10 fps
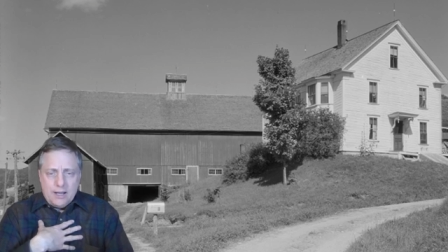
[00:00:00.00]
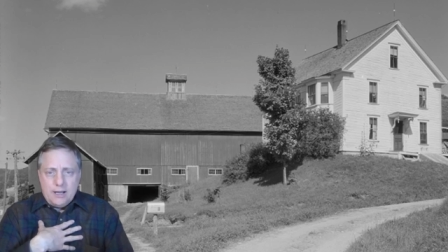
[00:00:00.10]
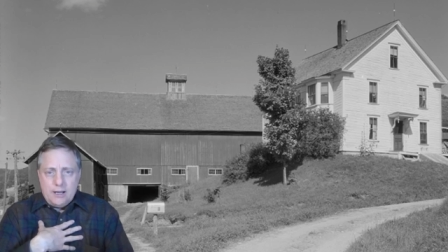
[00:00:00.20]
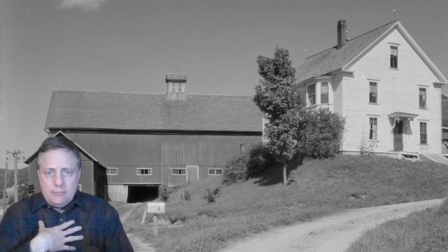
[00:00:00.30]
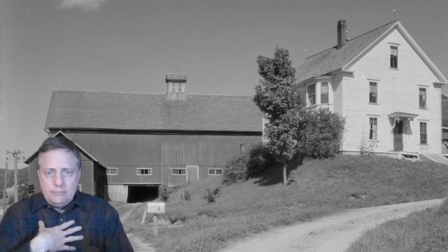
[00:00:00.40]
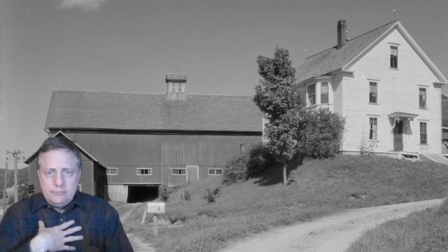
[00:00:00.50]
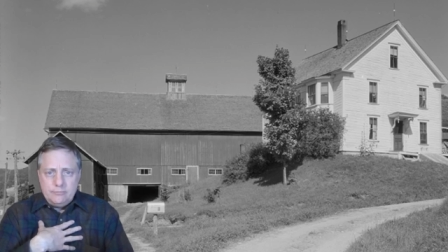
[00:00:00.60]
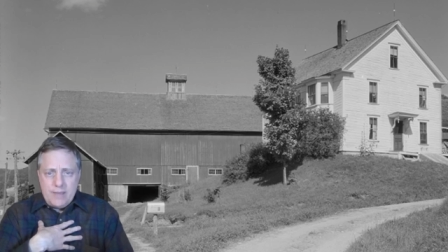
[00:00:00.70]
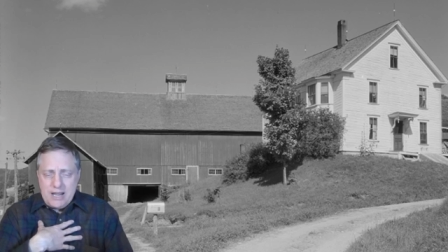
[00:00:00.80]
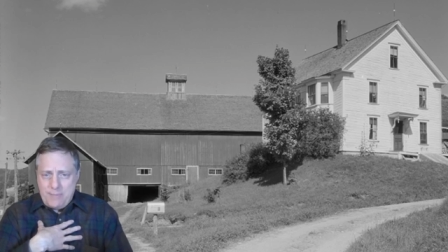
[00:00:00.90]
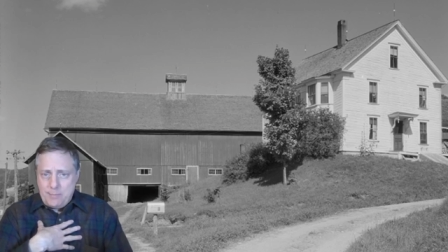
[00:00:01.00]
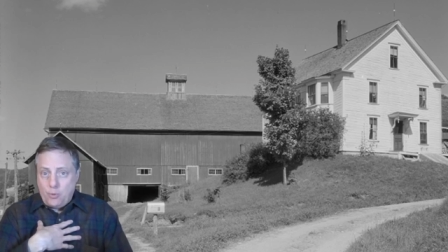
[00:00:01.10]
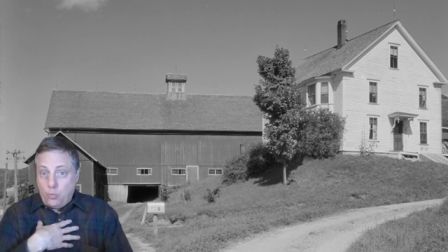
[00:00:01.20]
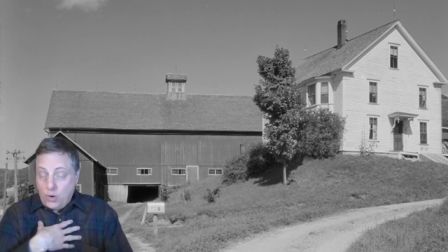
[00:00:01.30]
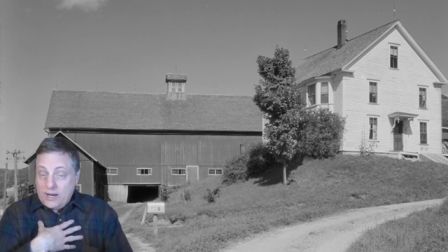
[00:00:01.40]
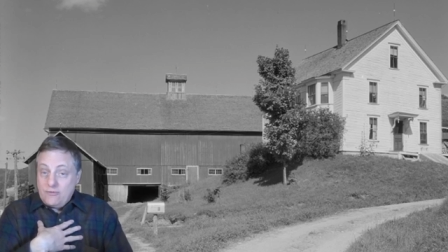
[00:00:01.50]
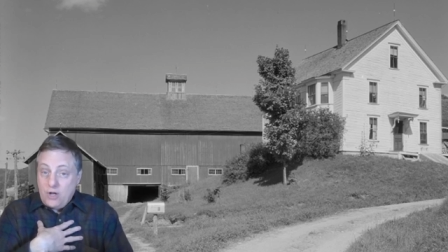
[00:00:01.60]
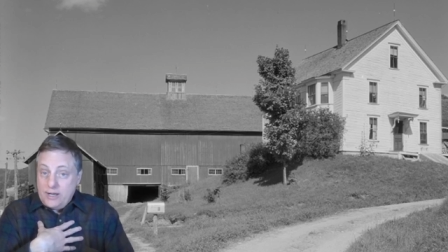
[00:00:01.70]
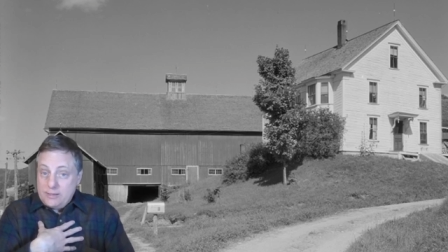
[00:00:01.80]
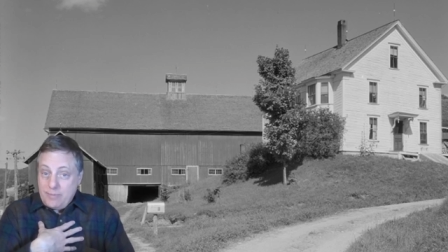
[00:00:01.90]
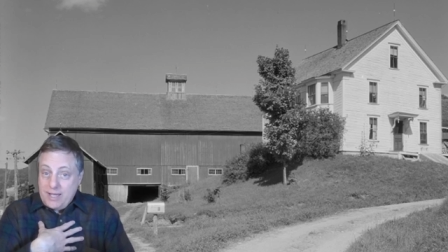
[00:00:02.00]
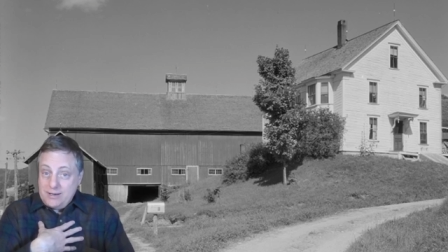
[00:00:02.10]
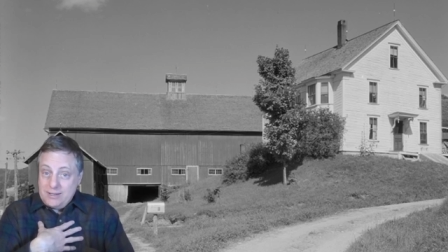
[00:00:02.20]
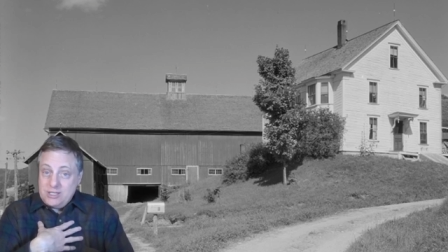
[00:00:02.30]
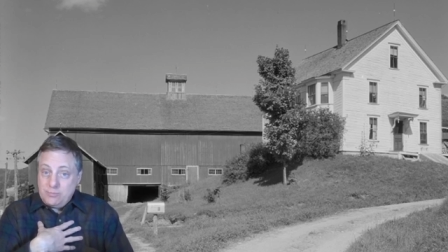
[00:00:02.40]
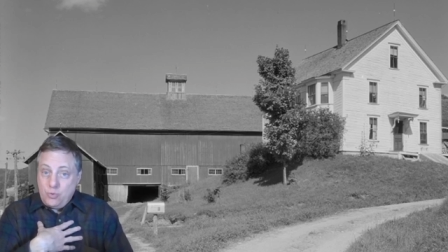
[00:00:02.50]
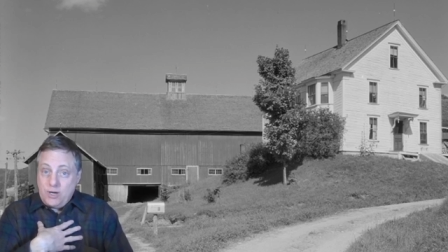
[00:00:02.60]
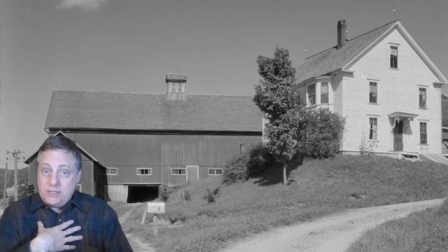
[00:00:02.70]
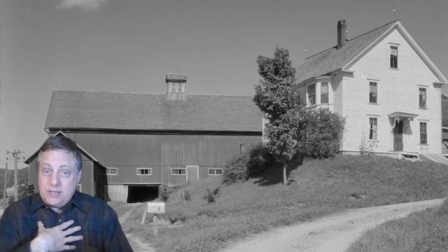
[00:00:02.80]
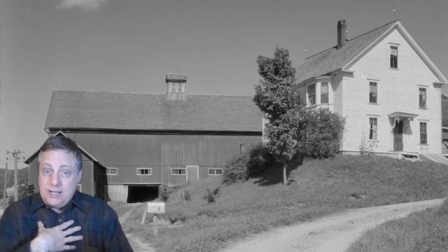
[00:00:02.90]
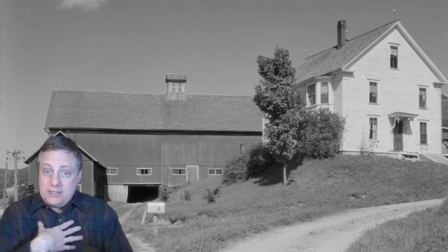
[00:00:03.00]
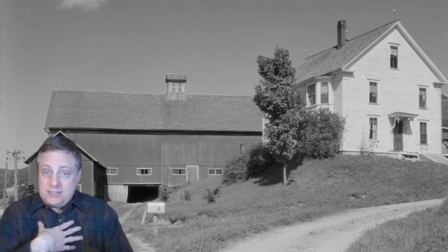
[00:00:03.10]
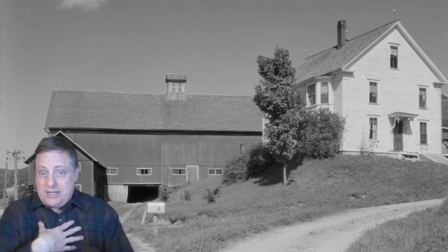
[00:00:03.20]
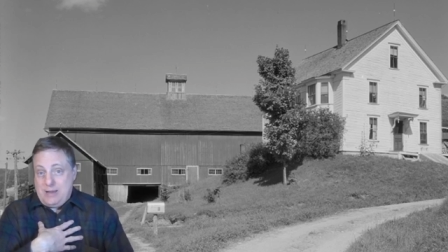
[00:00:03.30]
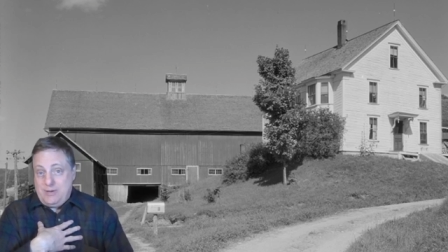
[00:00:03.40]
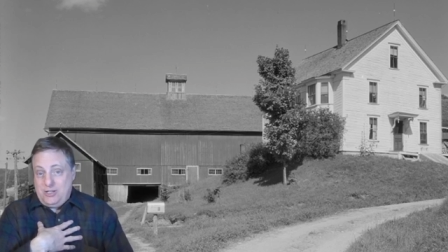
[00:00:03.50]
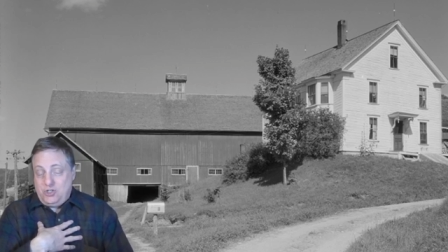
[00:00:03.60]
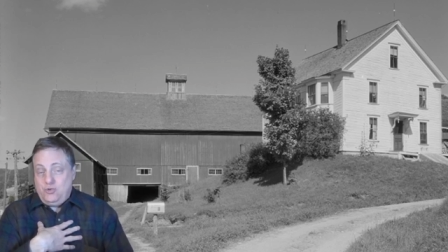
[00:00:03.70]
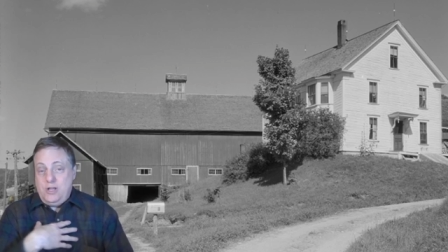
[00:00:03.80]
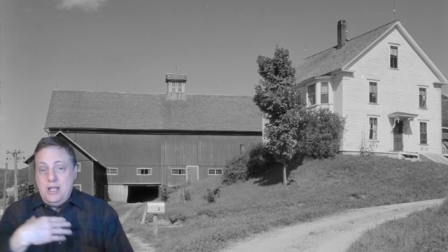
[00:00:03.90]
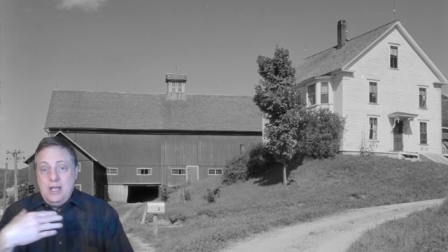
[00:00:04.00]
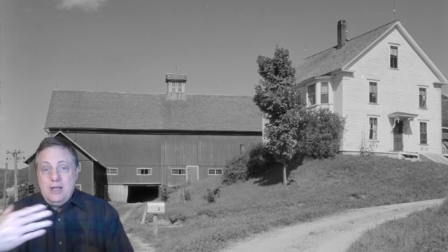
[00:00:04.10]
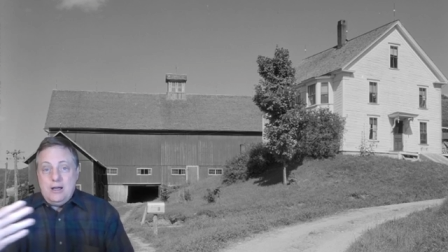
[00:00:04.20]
Um, many people would have gone to bed at this point, at this time in history,